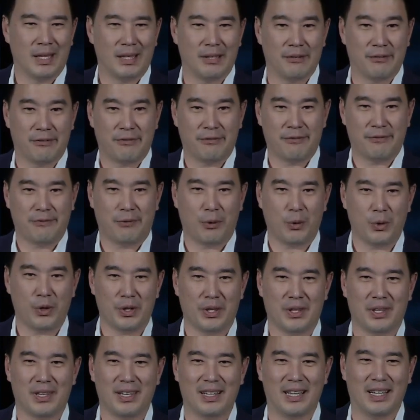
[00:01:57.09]
The
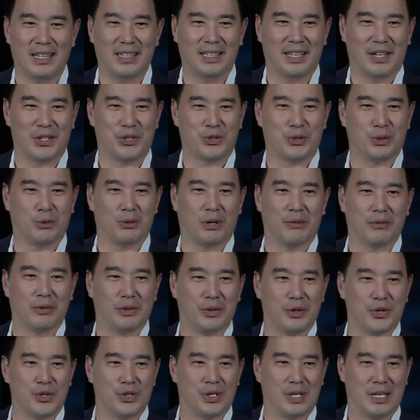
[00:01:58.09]
fourth industrial
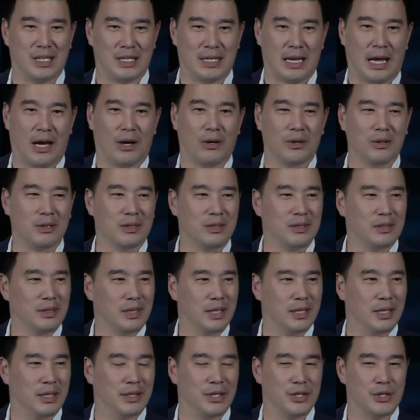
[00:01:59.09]
revolution is now
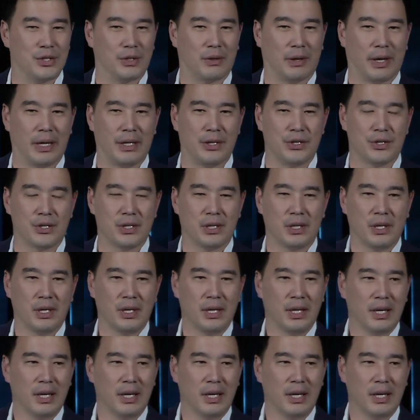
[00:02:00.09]
in the digital age.